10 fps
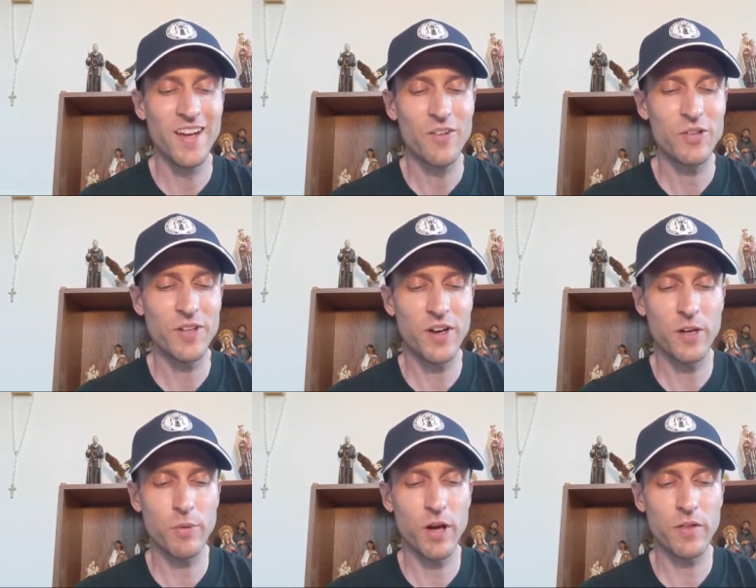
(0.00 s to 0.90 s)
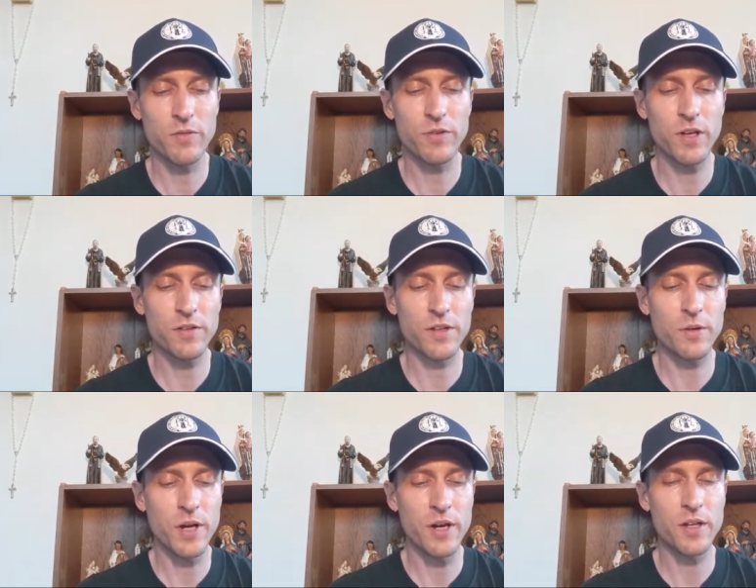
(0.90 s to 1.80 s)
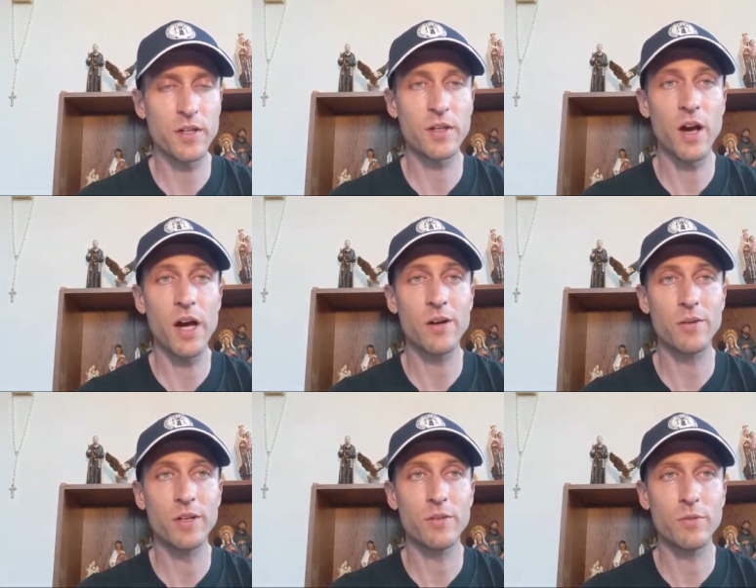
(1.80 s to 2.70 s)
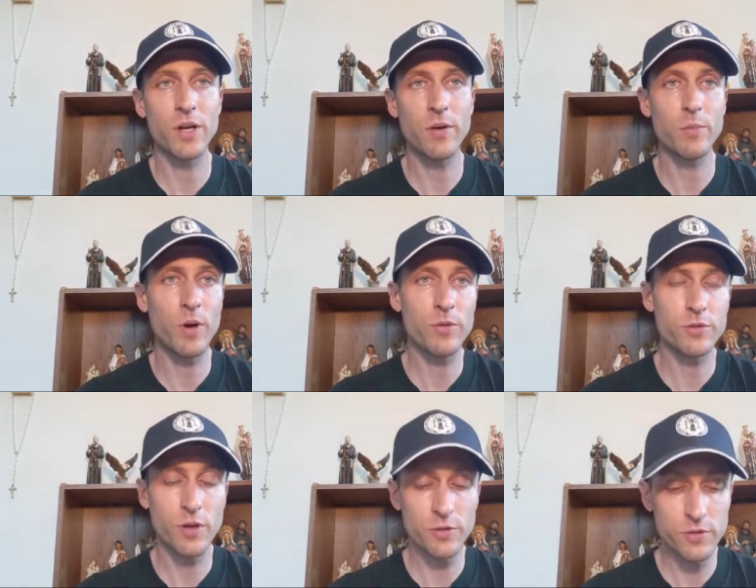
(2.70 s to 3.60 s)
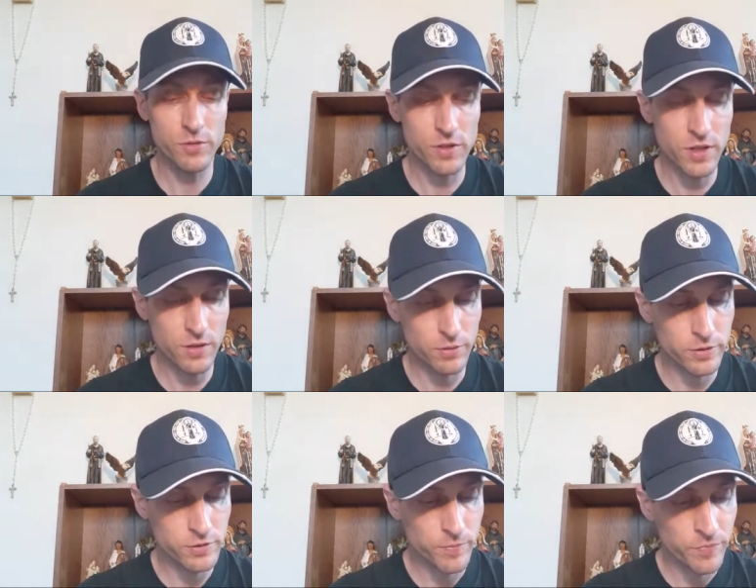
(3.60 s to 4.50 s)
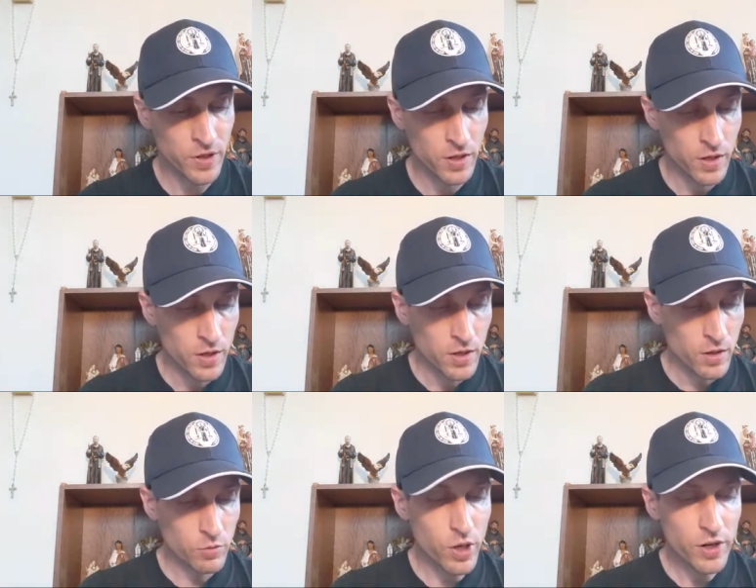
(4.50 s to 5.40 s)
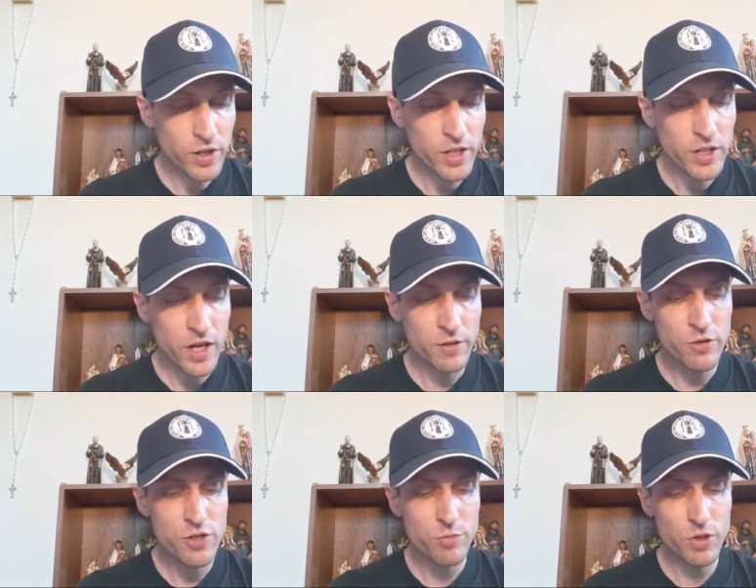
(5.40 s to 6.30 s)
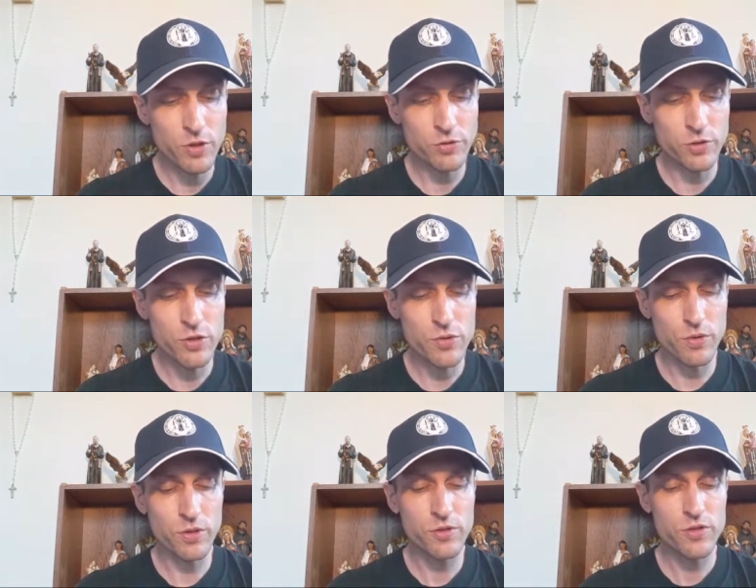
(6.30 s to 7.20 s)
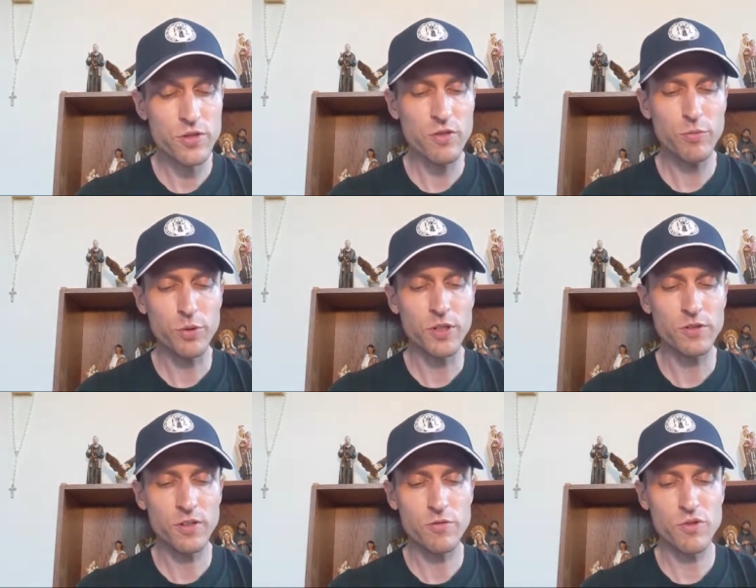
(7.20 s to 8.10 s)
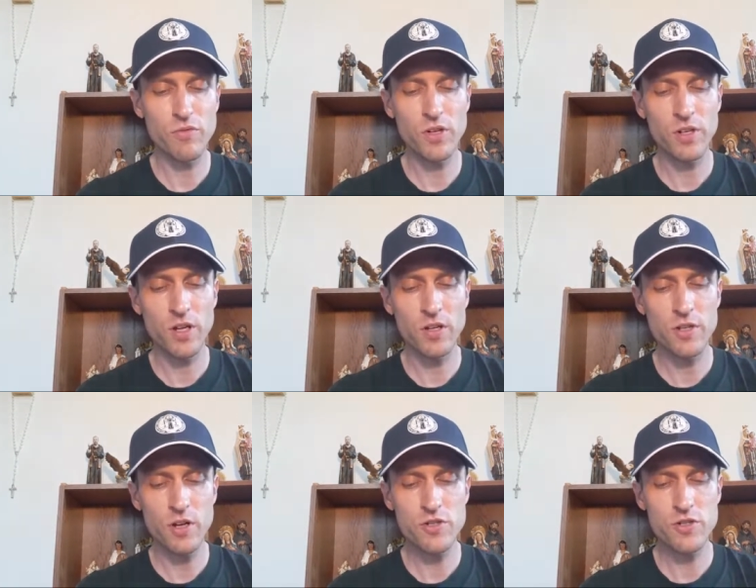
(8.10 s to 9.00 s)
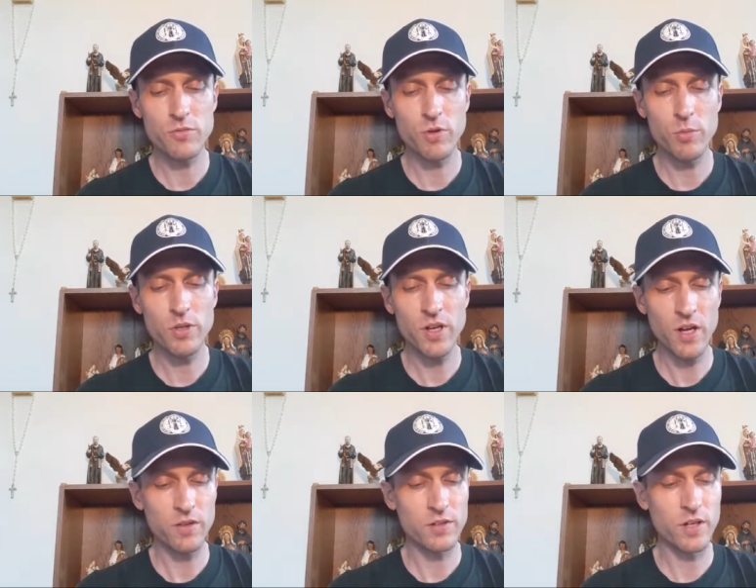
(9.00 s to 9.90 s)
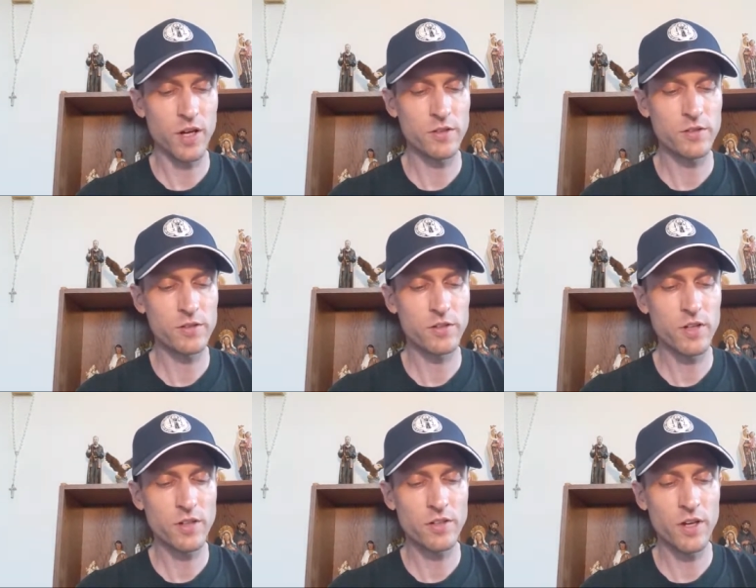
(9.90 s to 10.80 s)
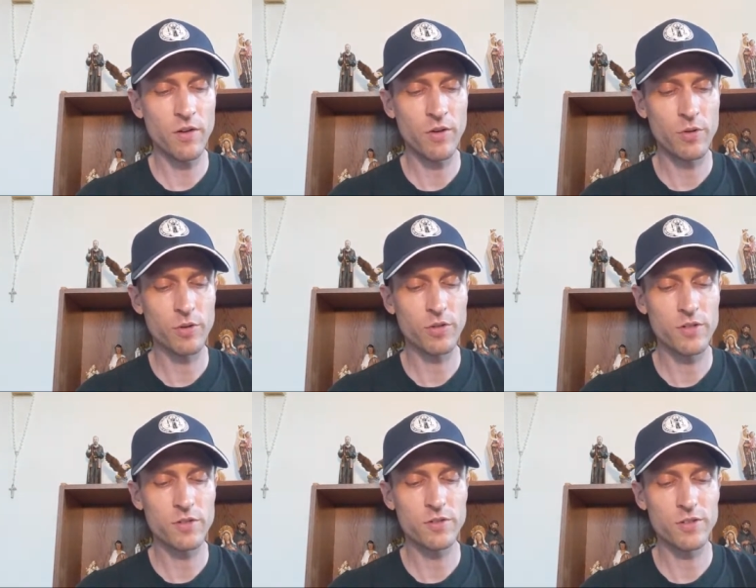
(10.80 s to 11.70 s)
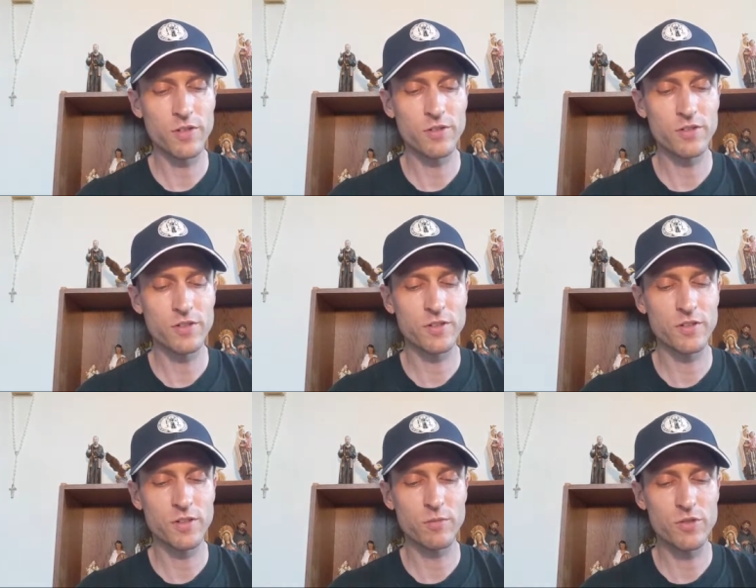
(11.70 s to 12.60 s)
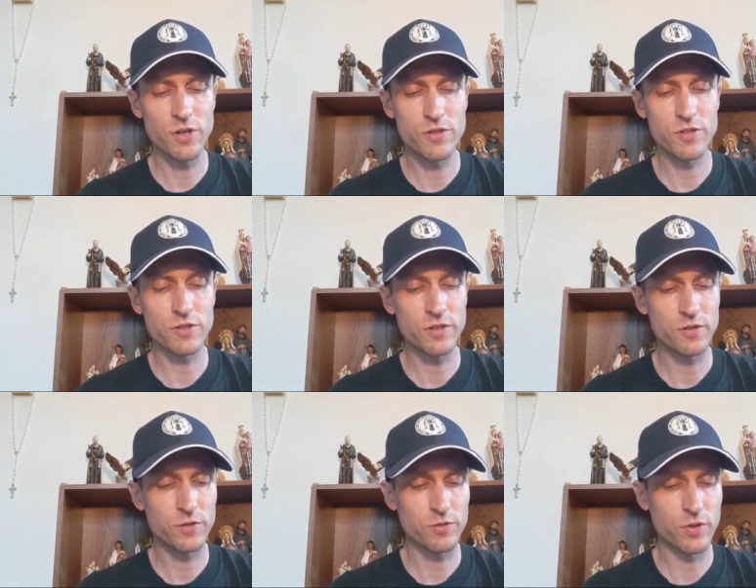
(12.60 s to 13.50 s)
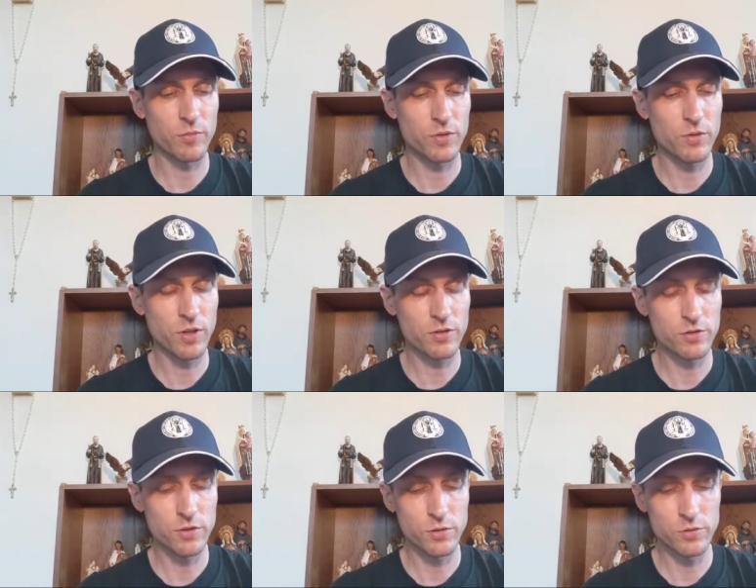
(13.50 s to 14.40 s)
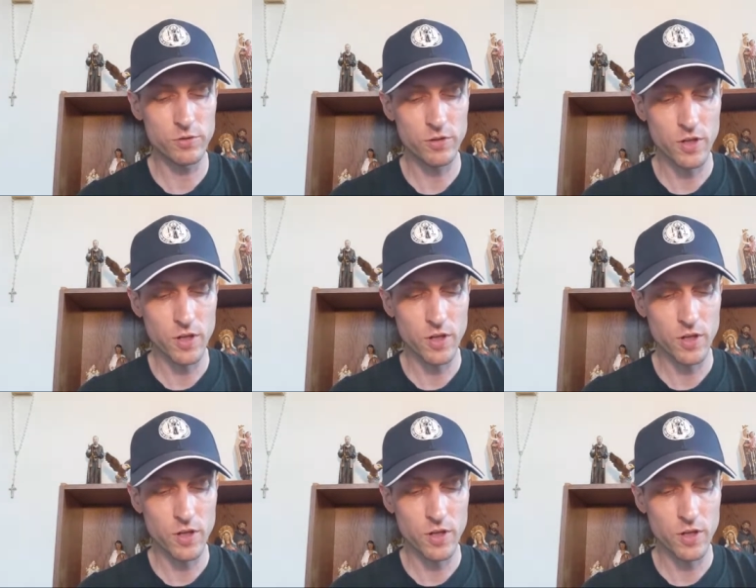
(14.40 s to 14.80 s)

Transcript: we talk about the faith declining in Ireland. Well, also in the Netherlands. Rocketing energy bills and a shortage of priests have driven a Dutch Roman Catholic diocese to cut down on religious services in some churches. This is from U.S. News,